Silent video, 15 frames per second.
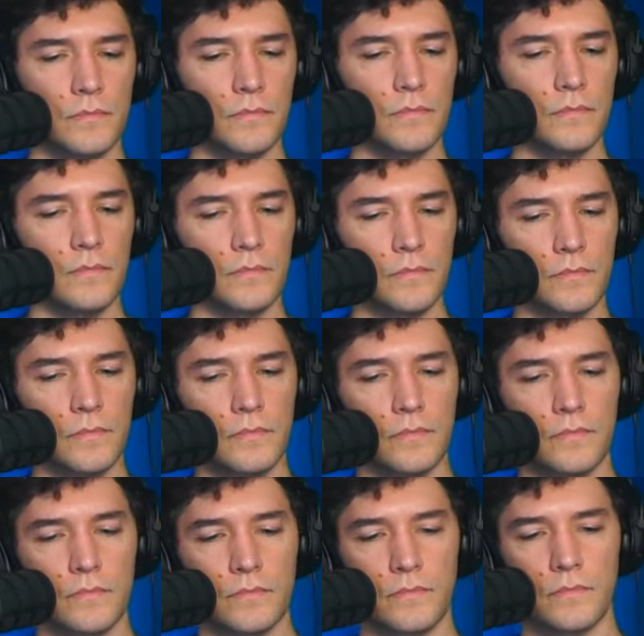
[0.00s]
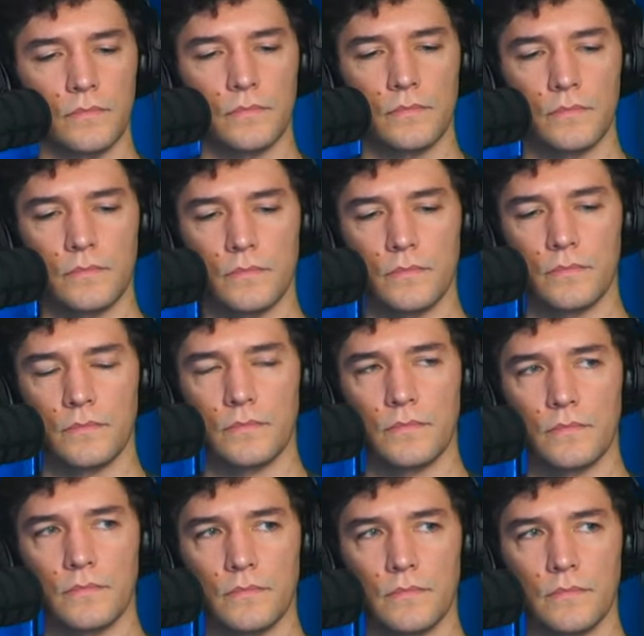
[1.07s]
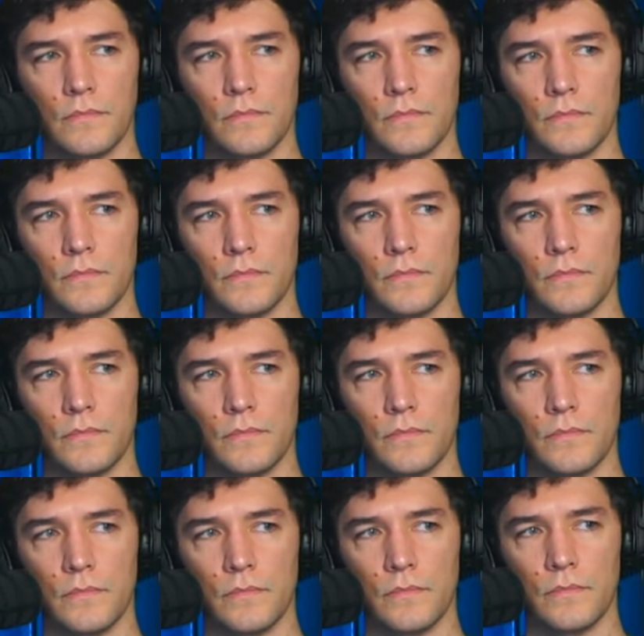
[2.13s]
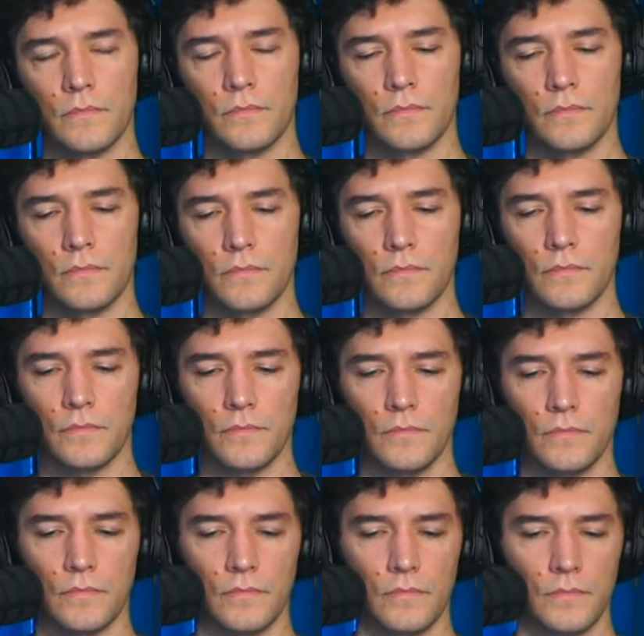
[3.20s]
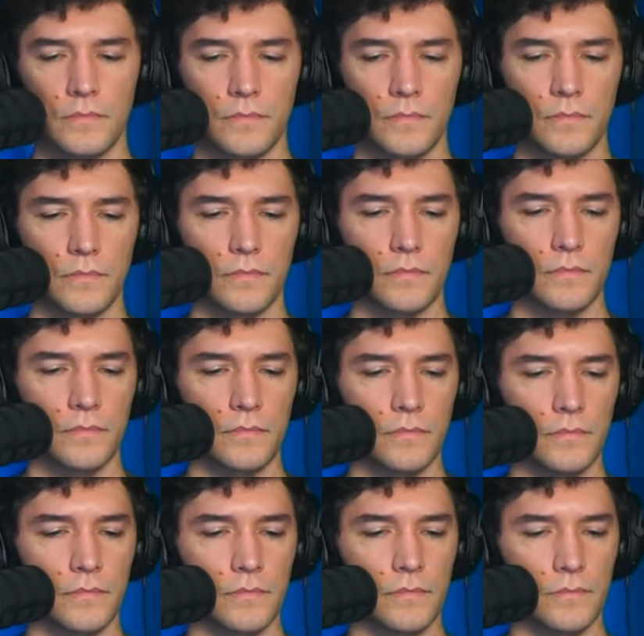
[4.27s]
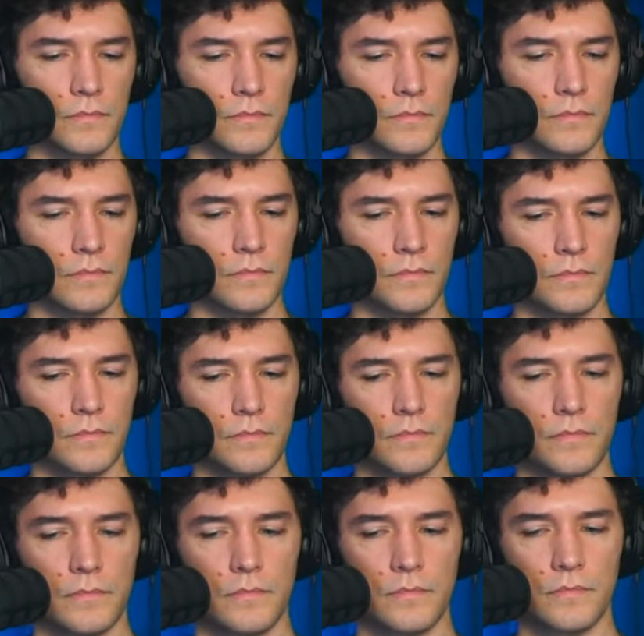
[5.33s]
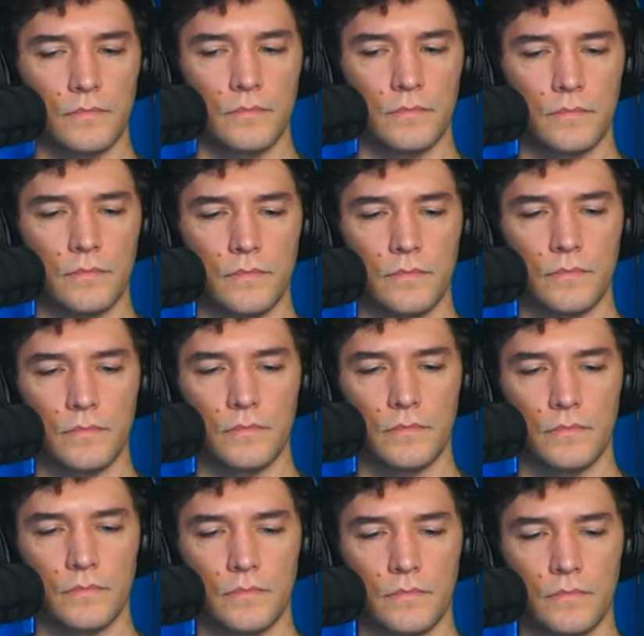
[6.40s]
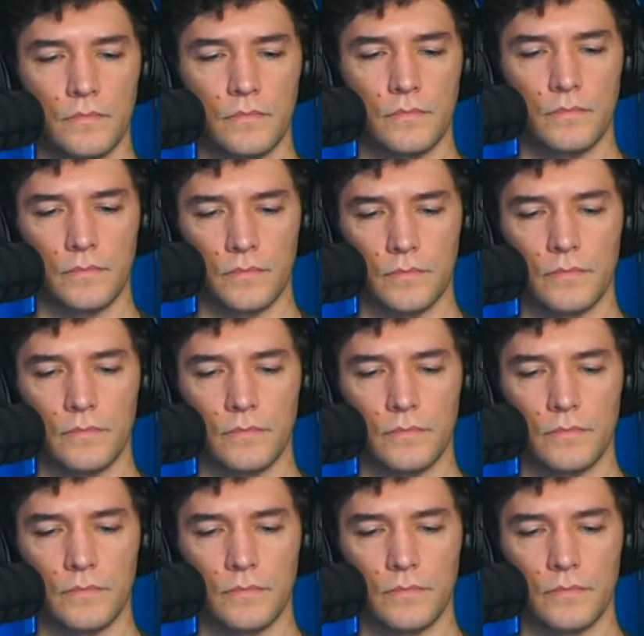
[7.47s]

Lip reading: This person isn't speaking.